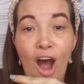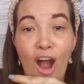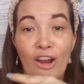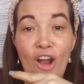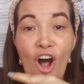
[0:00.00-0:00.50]

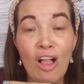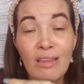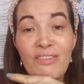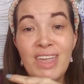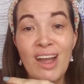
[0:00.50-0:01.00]
are all
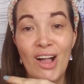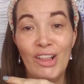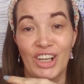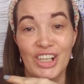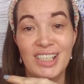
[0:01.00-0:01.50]
of the
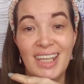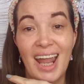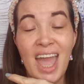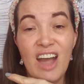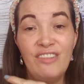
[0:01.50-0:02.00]
colors that
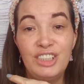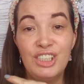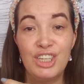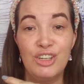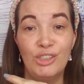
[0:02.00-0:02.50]
I have to
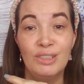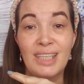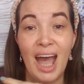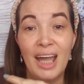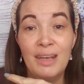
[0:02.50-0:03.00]
use
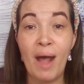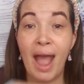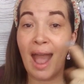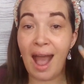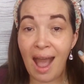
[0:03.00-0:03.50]
on
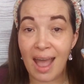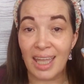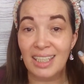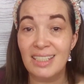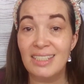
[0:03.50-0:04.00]
my
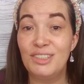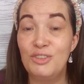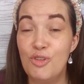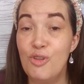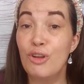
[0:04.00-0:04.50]
eyes
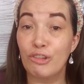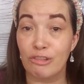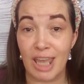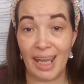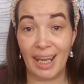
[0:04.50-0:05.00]
to
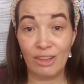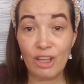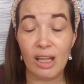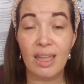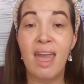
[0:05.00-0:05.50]
create a
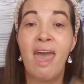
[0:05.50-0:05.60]
look.